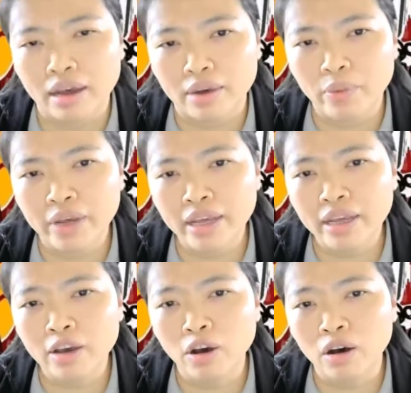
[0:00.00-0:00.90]

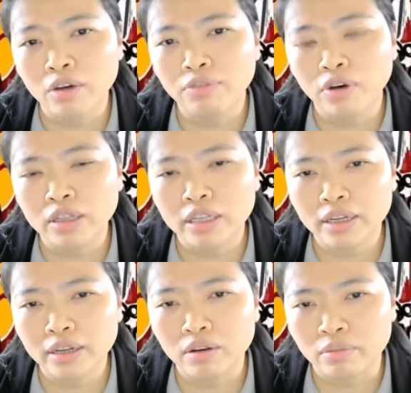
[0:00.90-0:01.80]
We call for
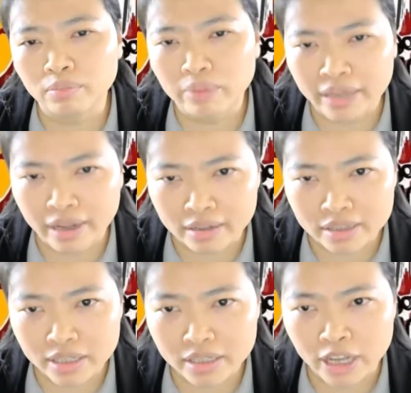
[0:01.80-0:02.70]
the
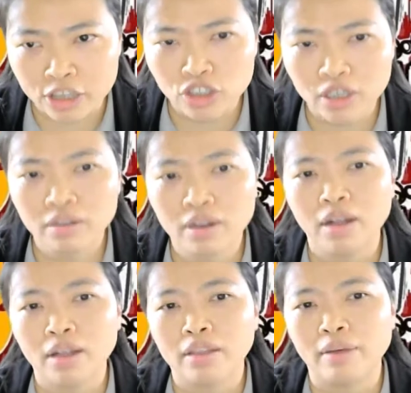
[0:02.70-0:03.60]
comprehensive sanction.
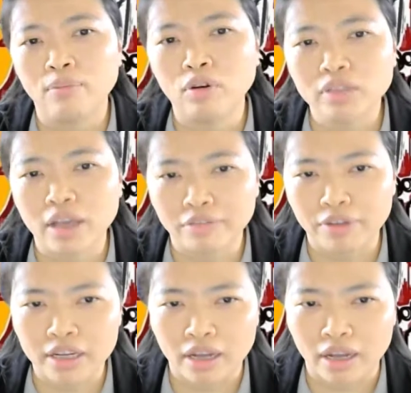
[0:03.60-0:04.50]
The most
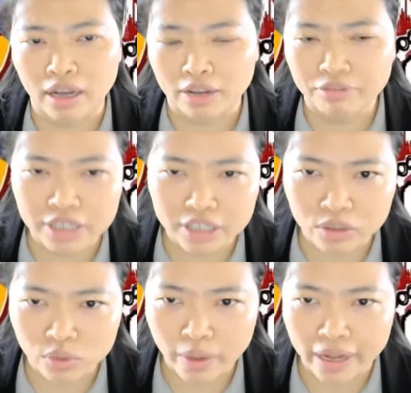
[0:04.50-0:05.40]

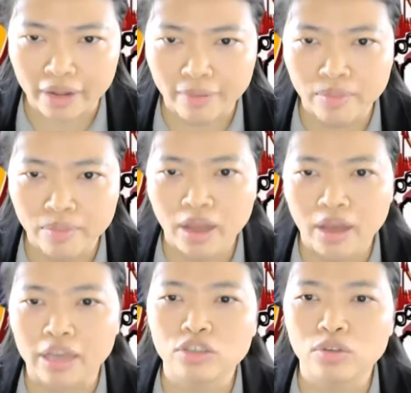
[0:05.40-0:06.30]
efficient way
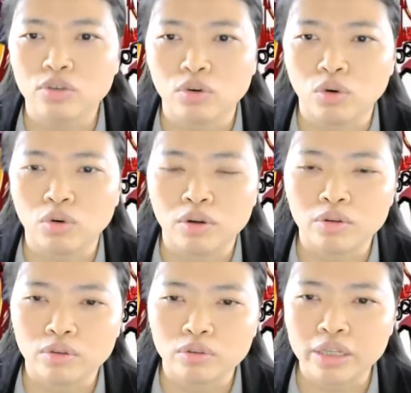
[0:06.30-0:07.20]
is to
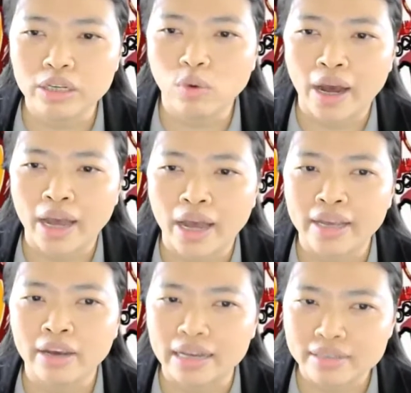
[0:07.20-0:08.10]
do the oil
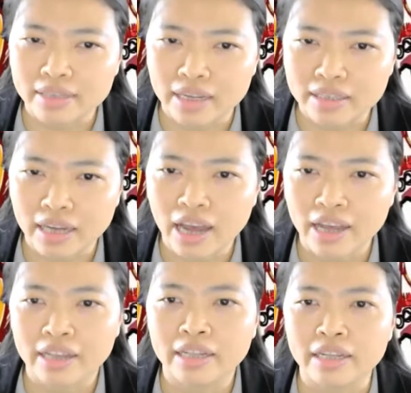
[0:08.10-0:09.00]
and gas sector
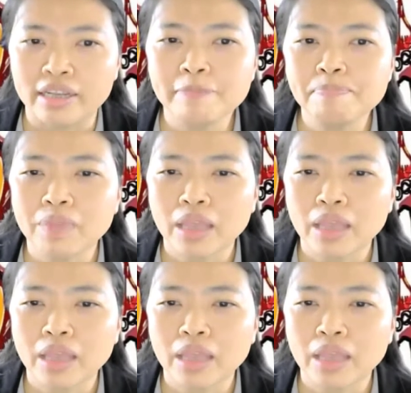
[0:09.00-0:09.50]
and the